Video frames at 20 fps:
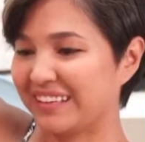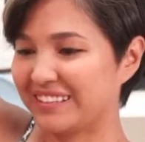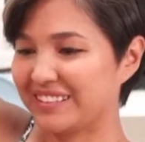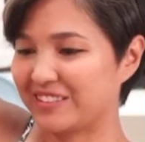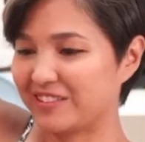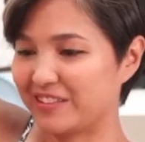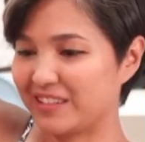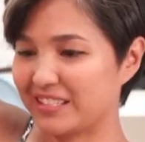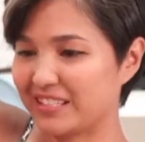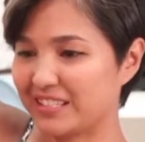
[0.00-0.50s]

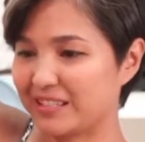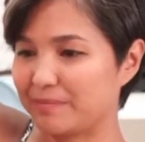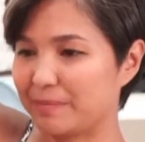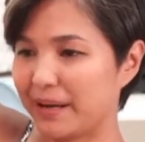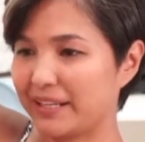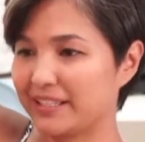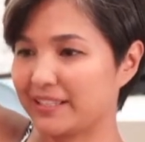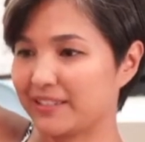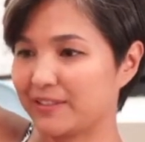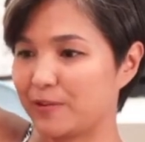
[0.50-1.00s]
So this is
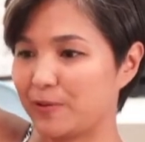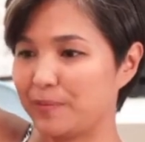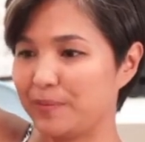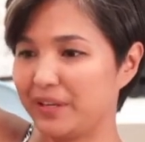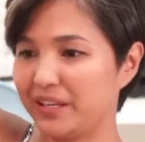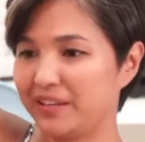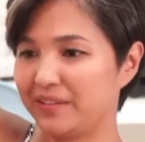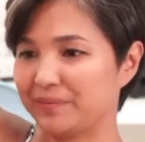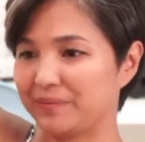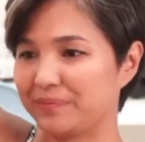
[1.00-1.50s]
my
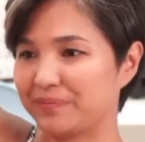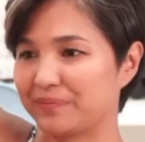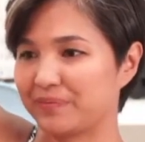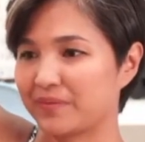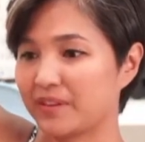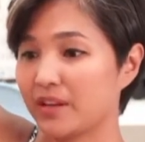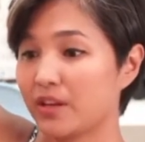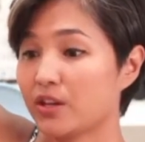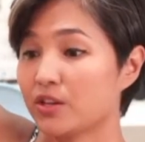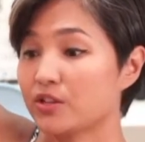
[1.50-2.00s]
SCOBY.
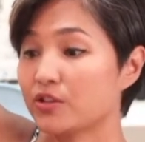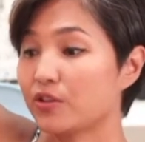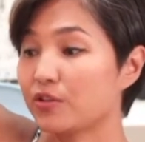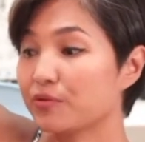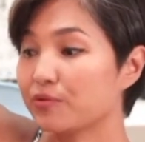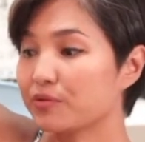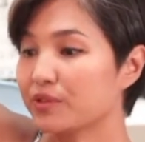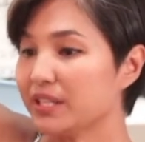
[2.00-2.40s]
So the